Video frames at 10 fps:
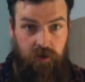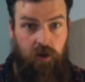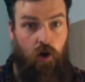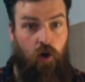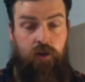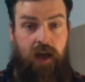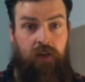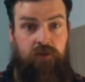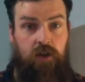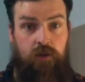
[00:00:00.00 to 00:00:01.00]
all you have to
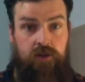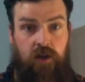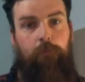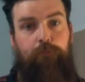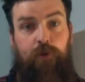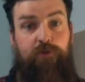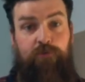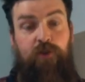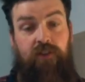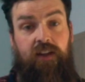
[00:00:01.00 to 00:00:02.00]
do is blow
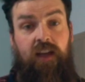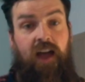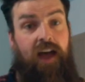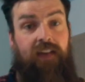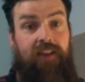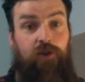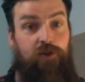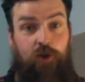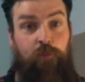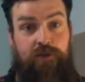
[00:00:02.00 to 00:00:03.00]
smoothly and let your
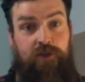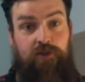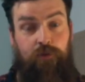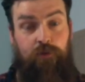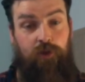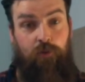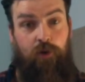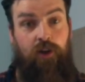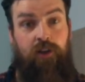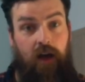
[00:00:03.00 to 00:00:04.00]
tongue position do all the
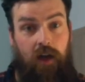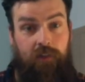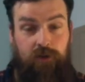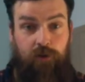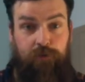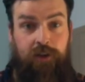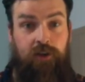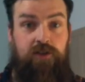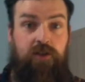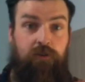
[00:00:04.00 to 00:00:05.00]
work, and then your
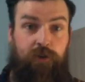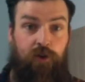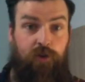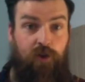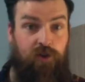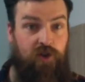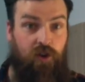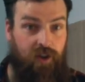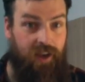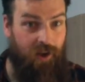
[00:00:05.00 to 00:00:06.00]
fingers follow your tongue,
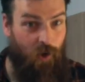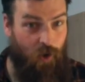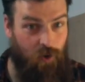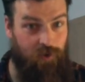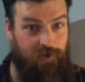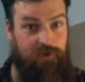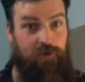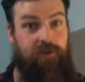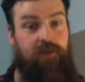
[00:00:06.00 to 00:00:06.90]
and it all should